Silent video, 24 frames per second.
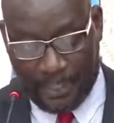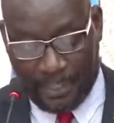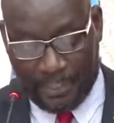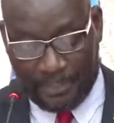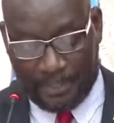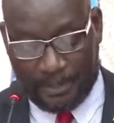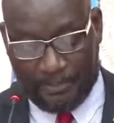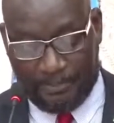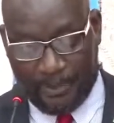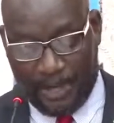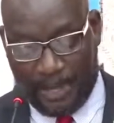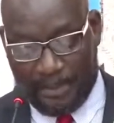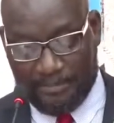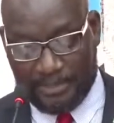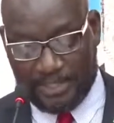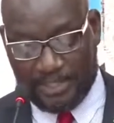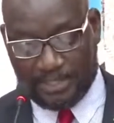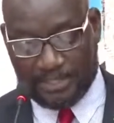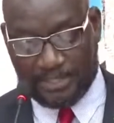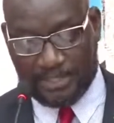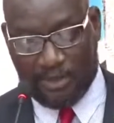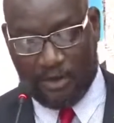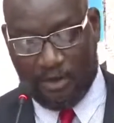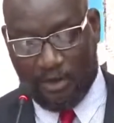The Prime
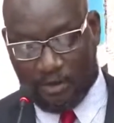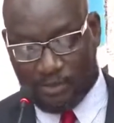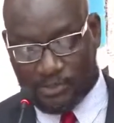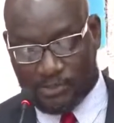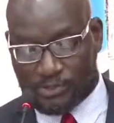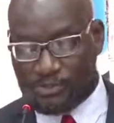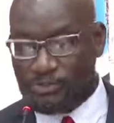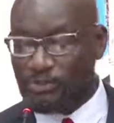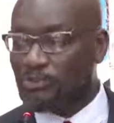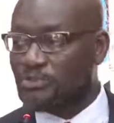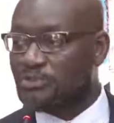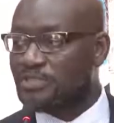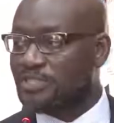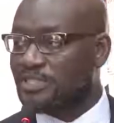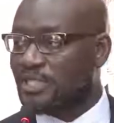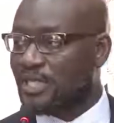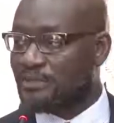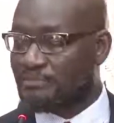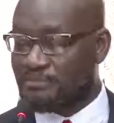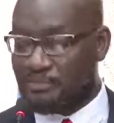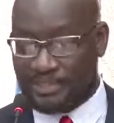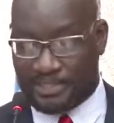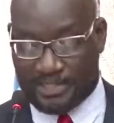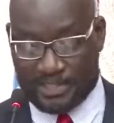Minister also
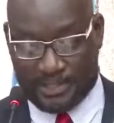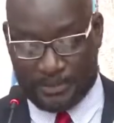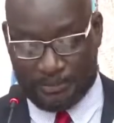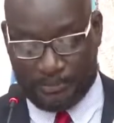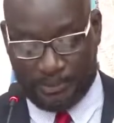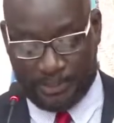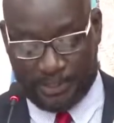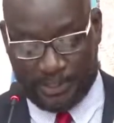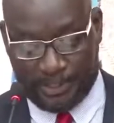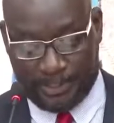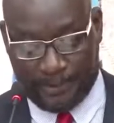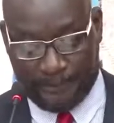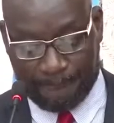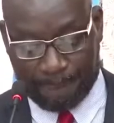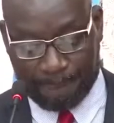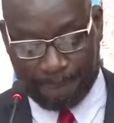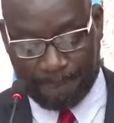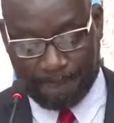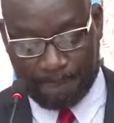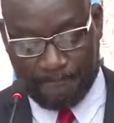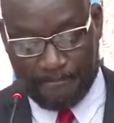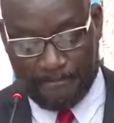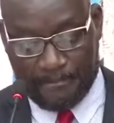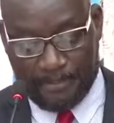said, Mr. Speaker,
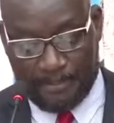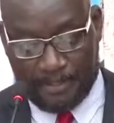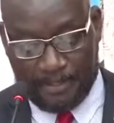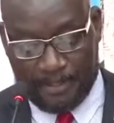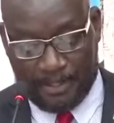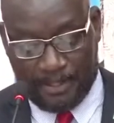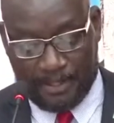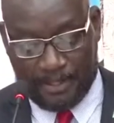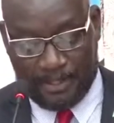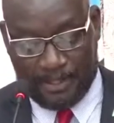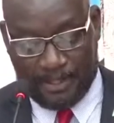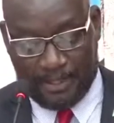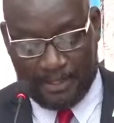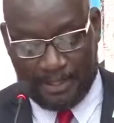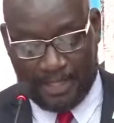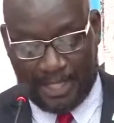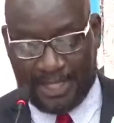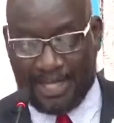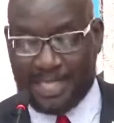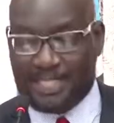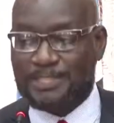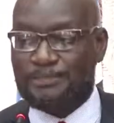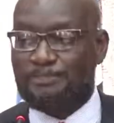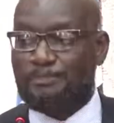
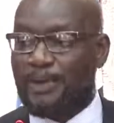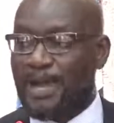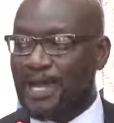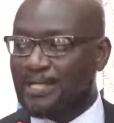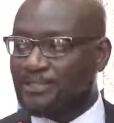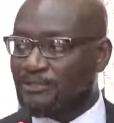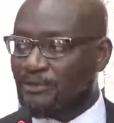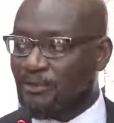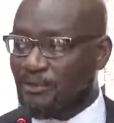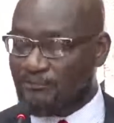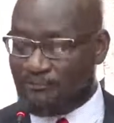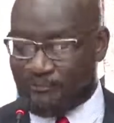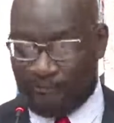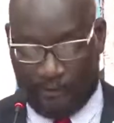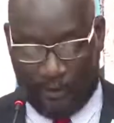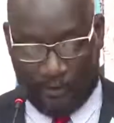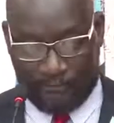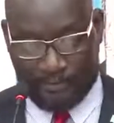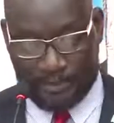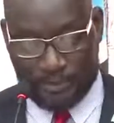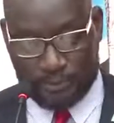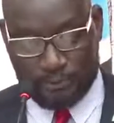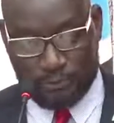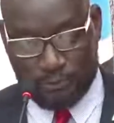that as part of,
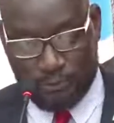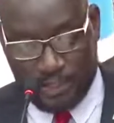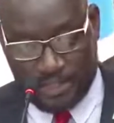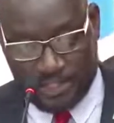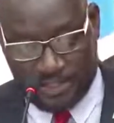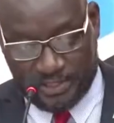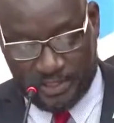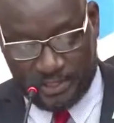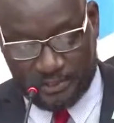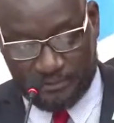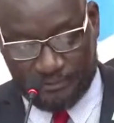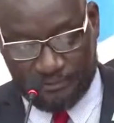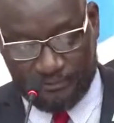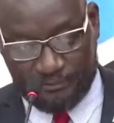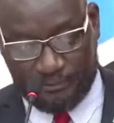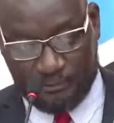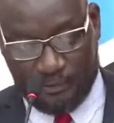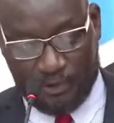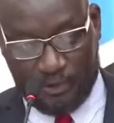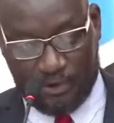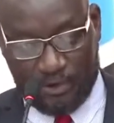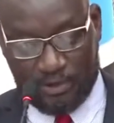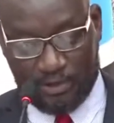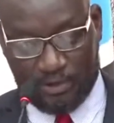of his reason
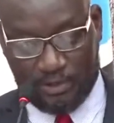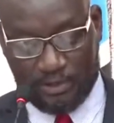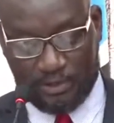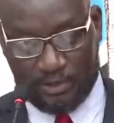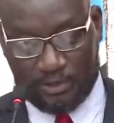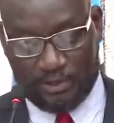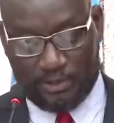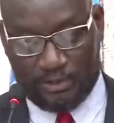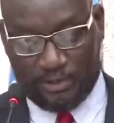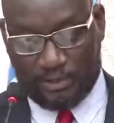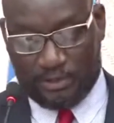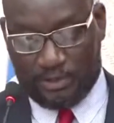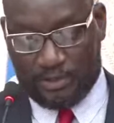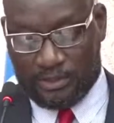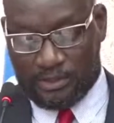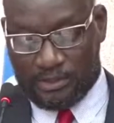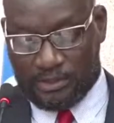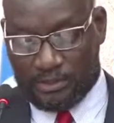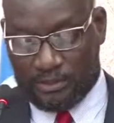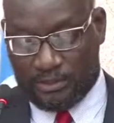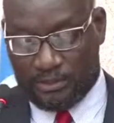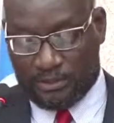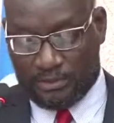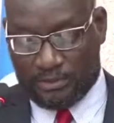for
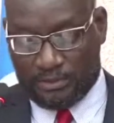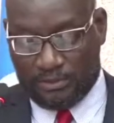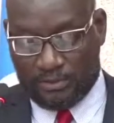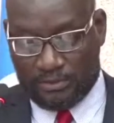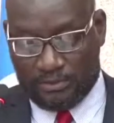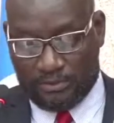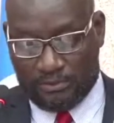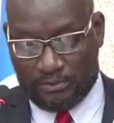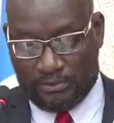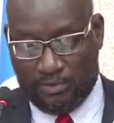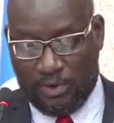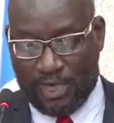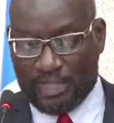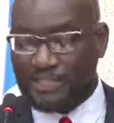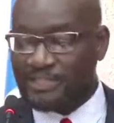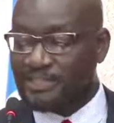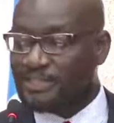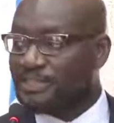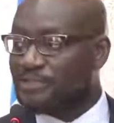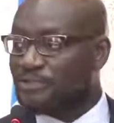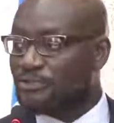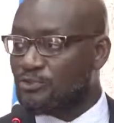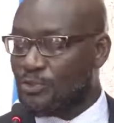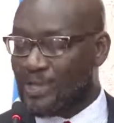
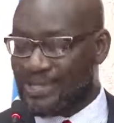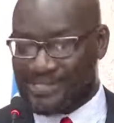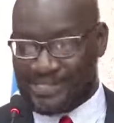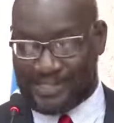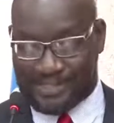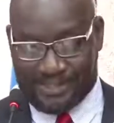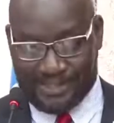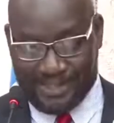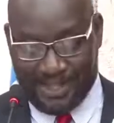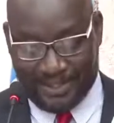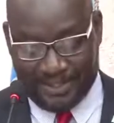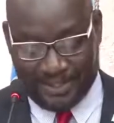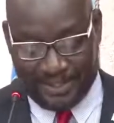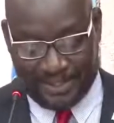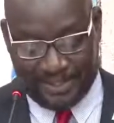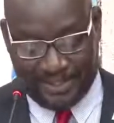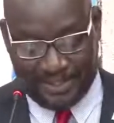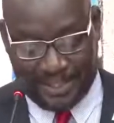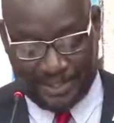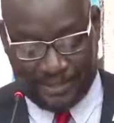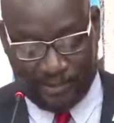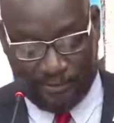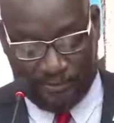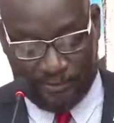wanting to extend the
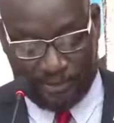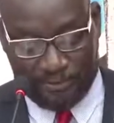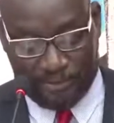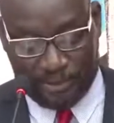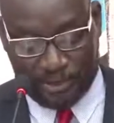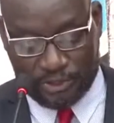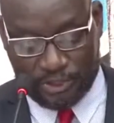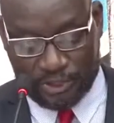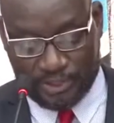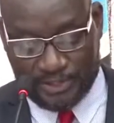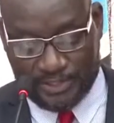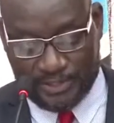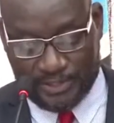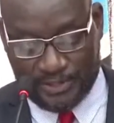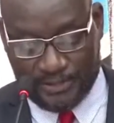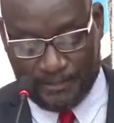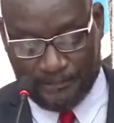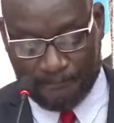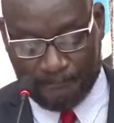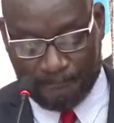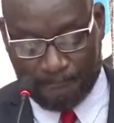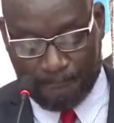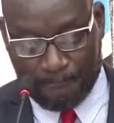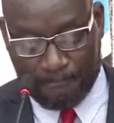state of
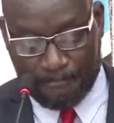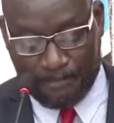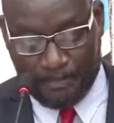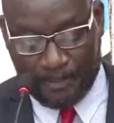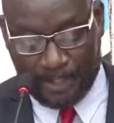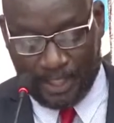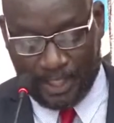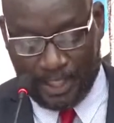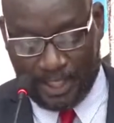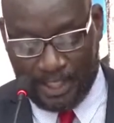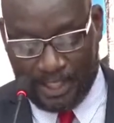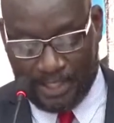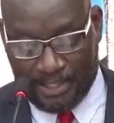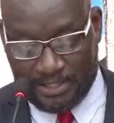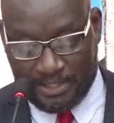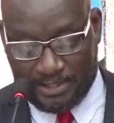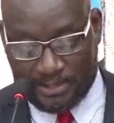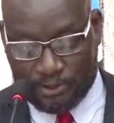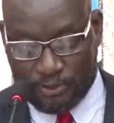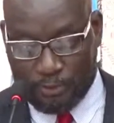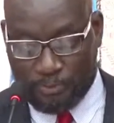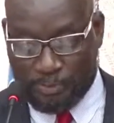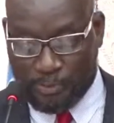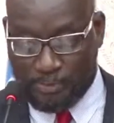emergency,
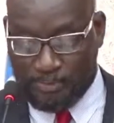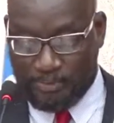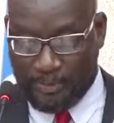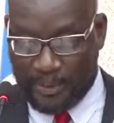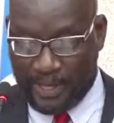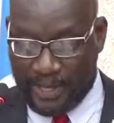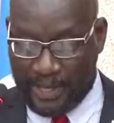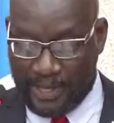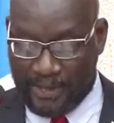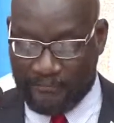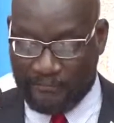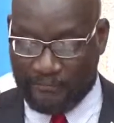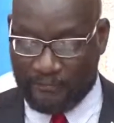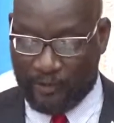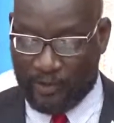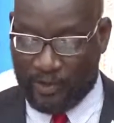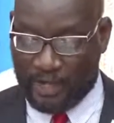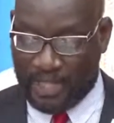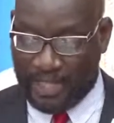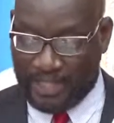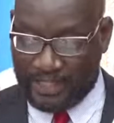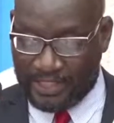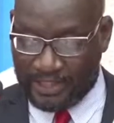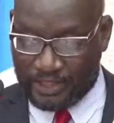is to prepare
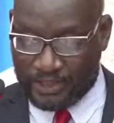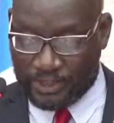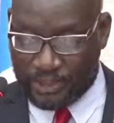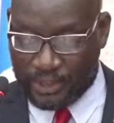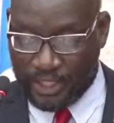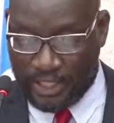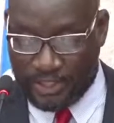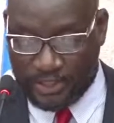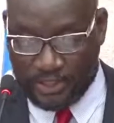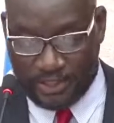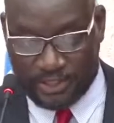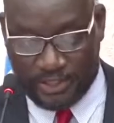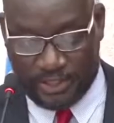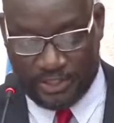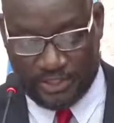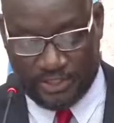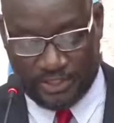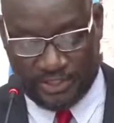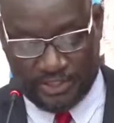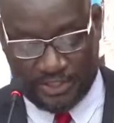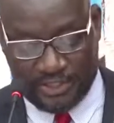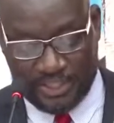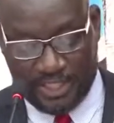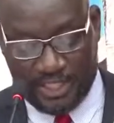for any
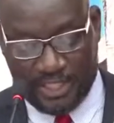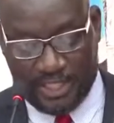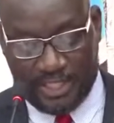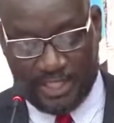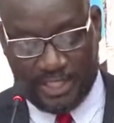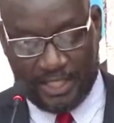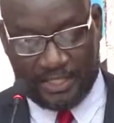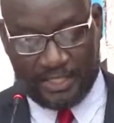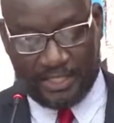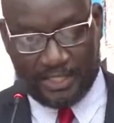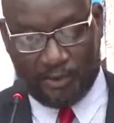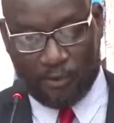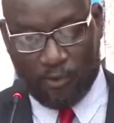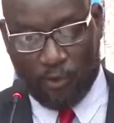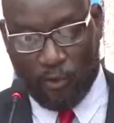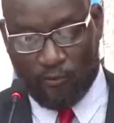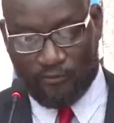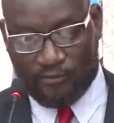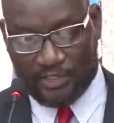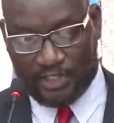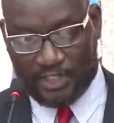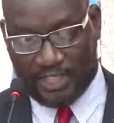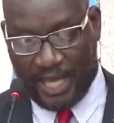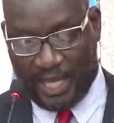changes in the
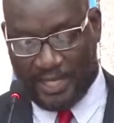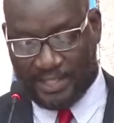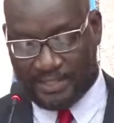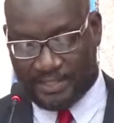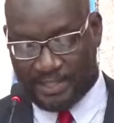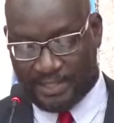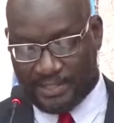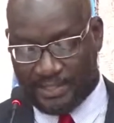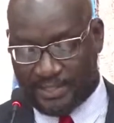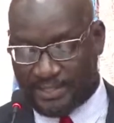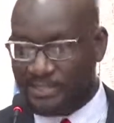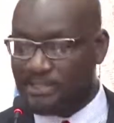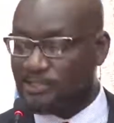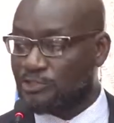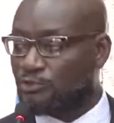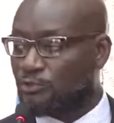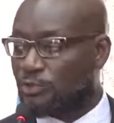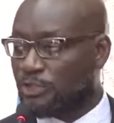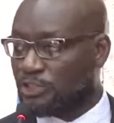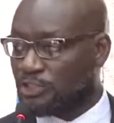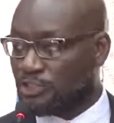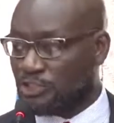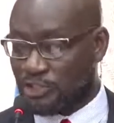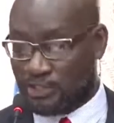COVID-19
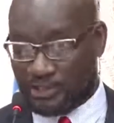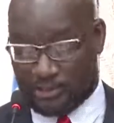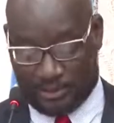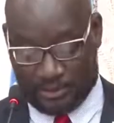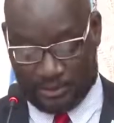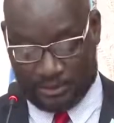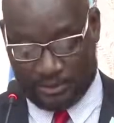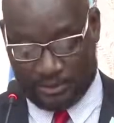situation.